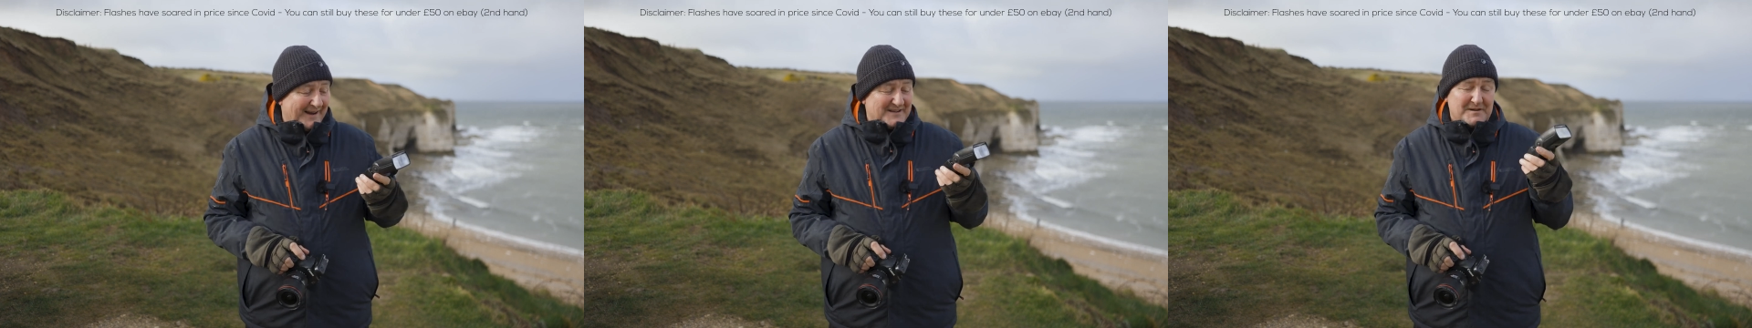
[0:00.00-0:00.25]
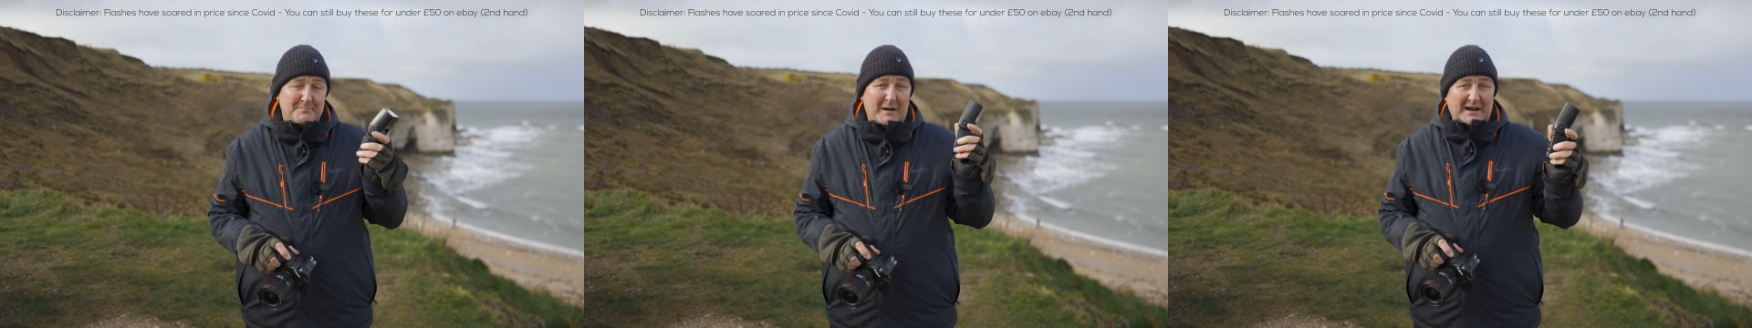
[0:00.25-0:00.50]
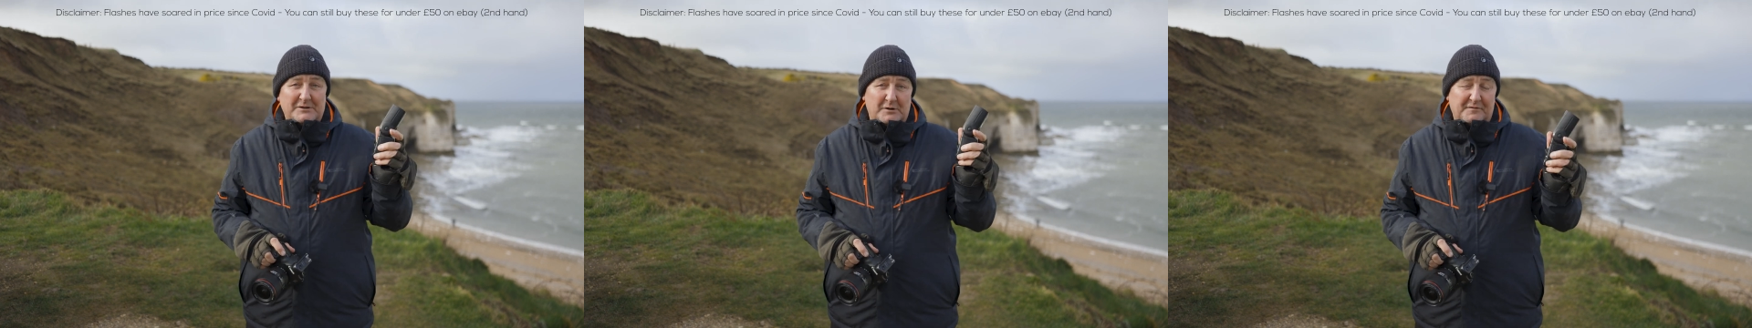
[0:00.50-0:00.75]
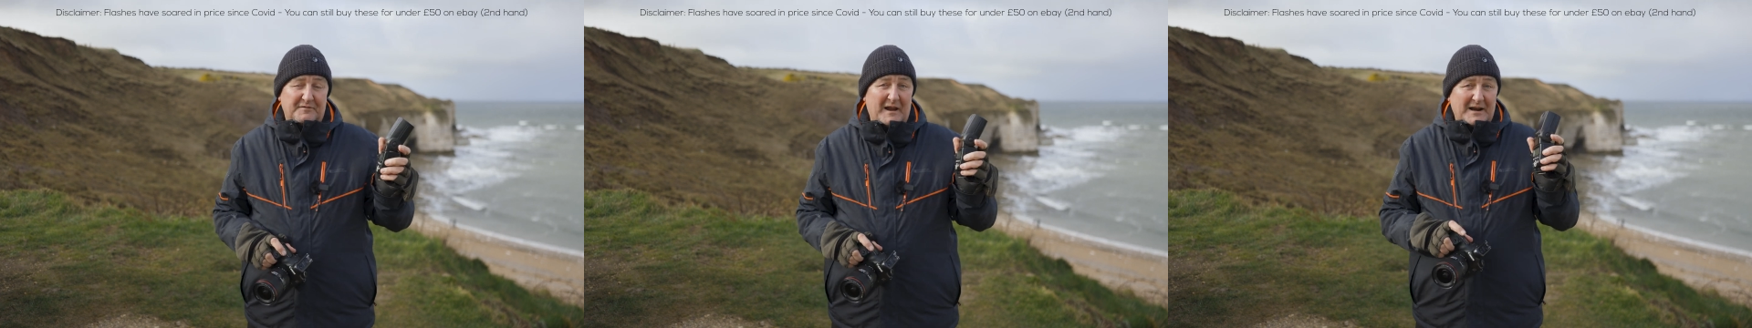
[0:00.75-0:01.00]
It's a
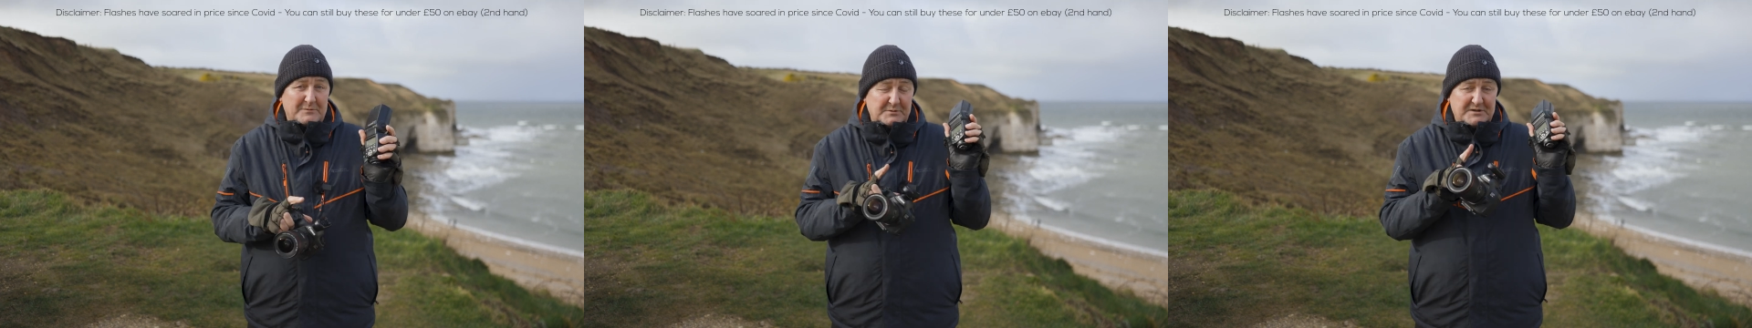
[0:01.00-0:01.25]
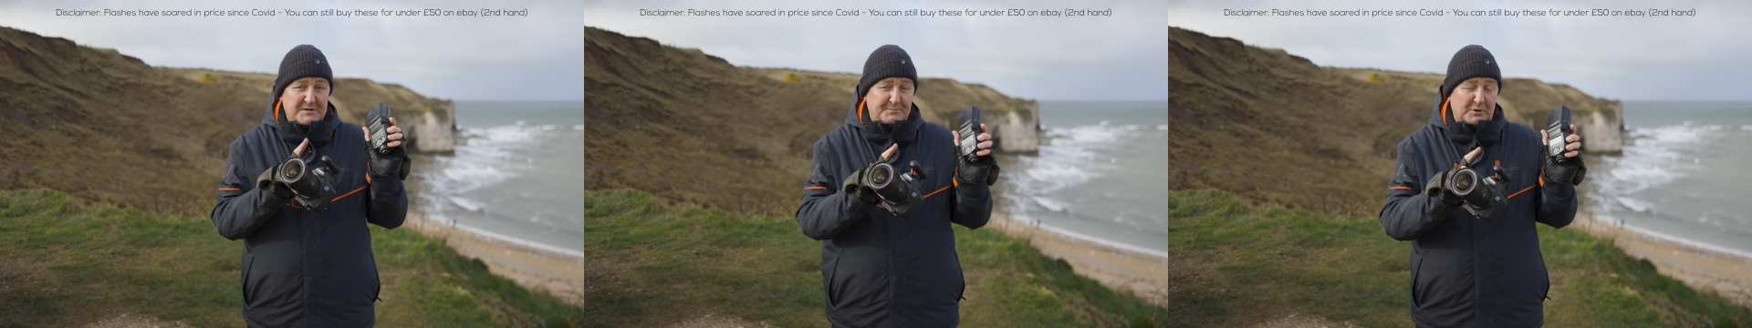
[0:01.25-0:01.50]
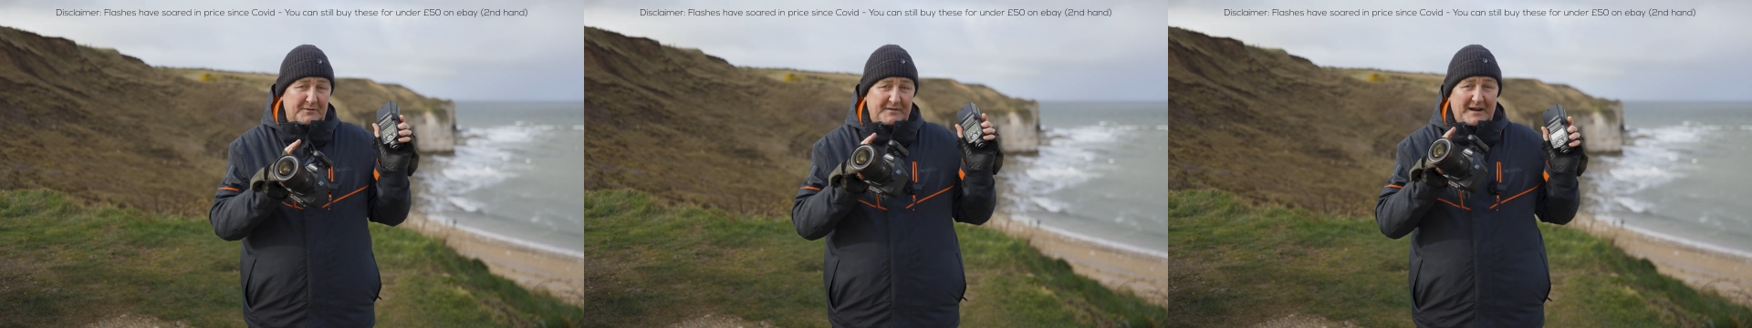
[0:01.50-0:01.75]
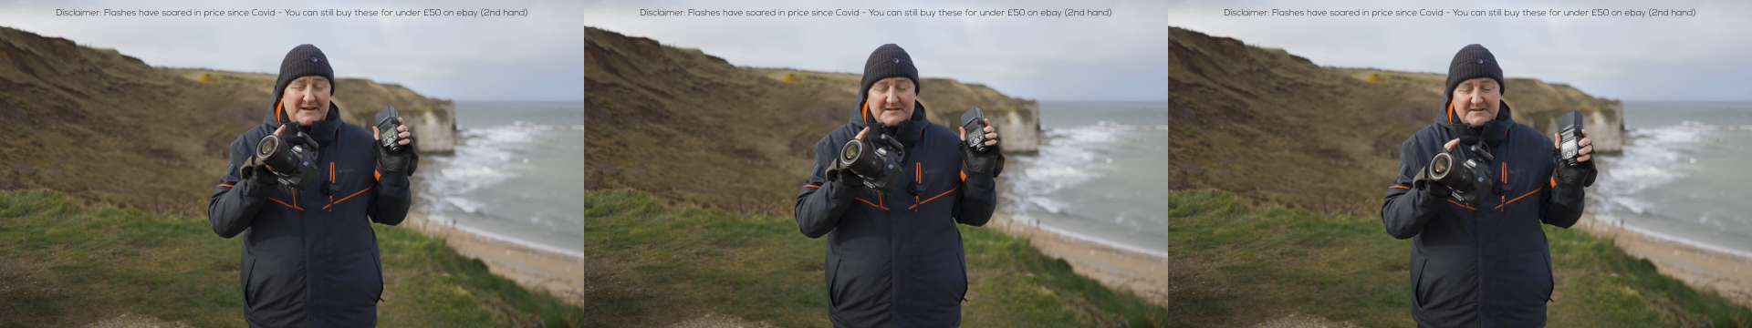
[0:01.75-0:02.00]
manual flash, which is
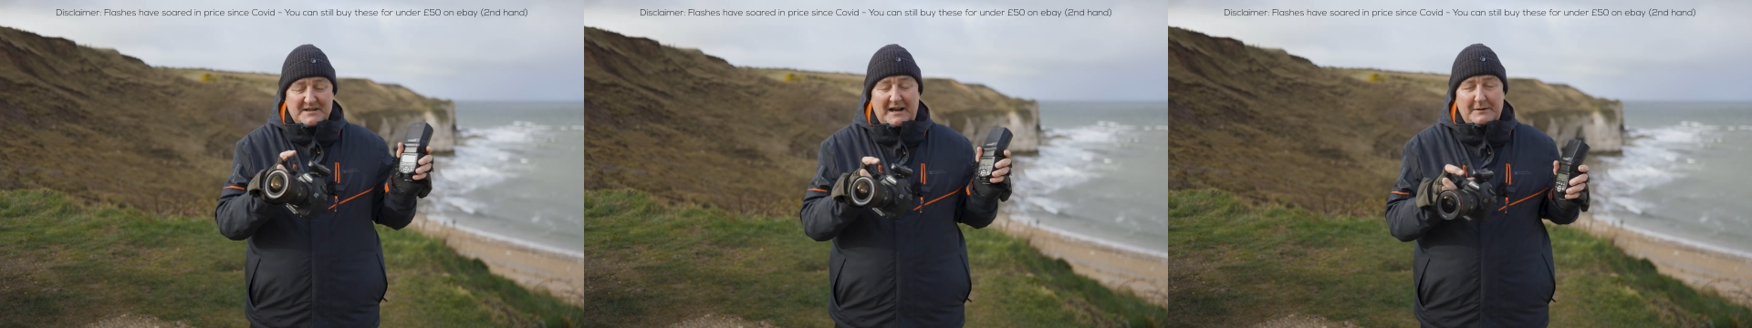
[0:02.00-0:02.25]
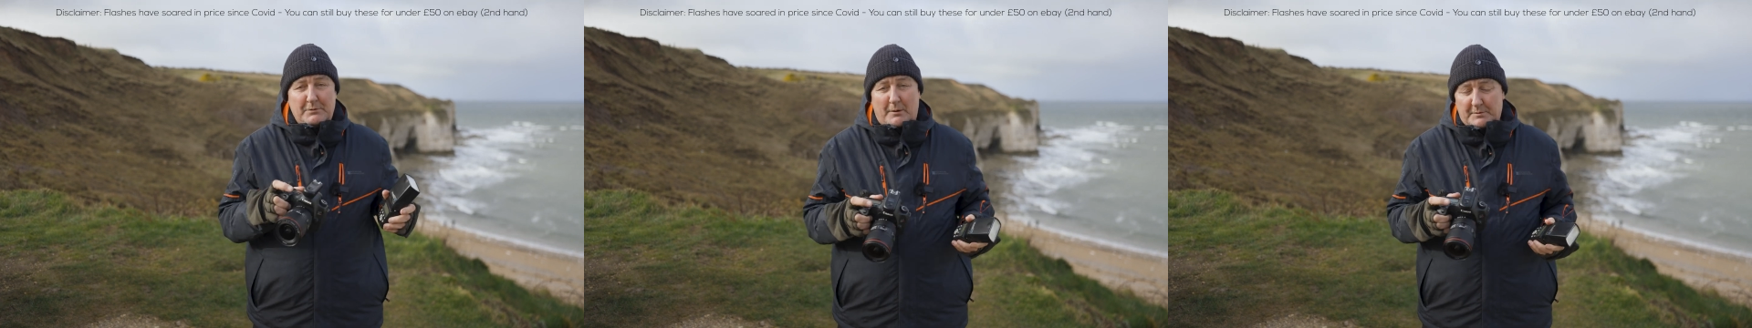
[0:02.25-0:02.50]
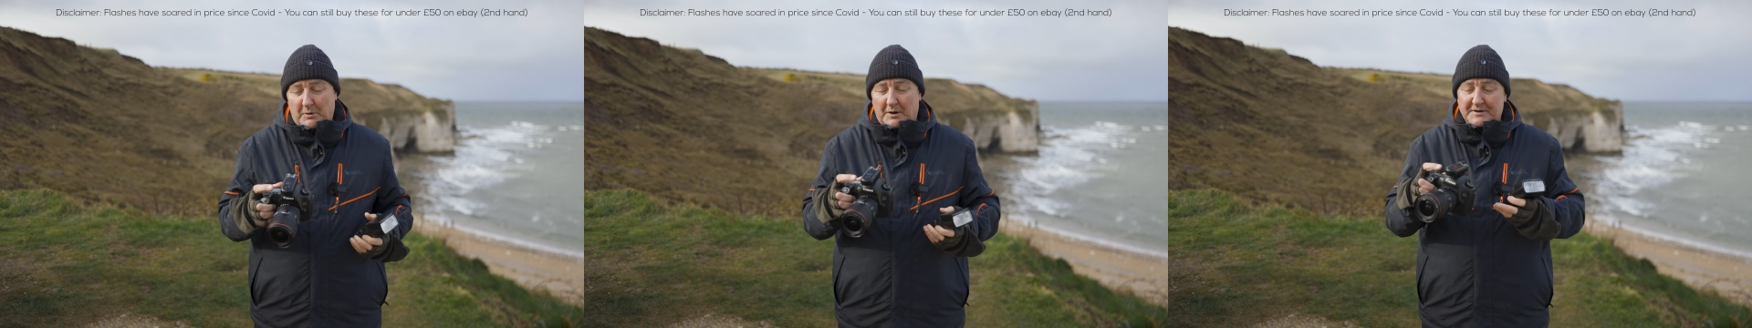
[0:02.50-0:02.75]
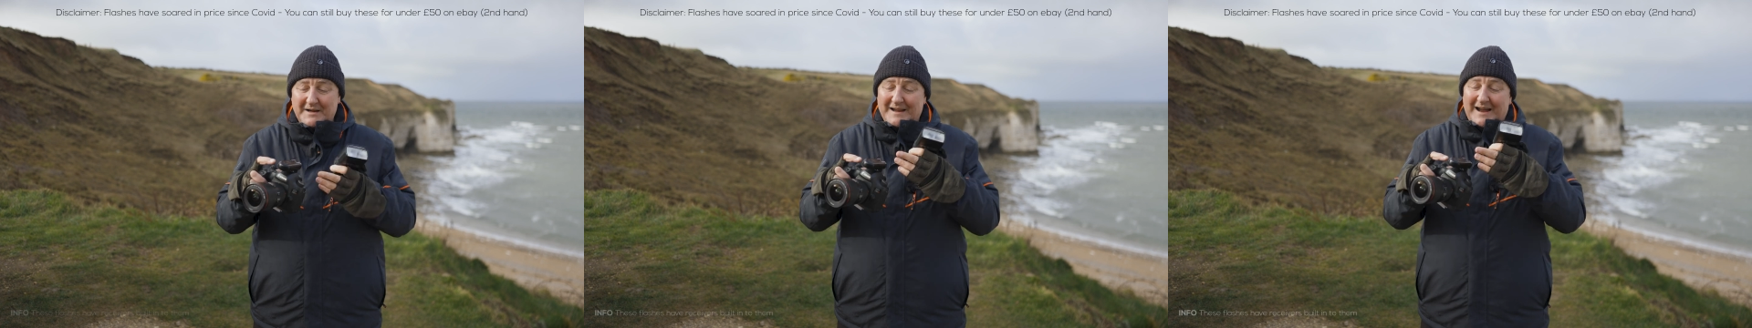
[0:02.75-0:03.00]
perfect. That's exactly what we want.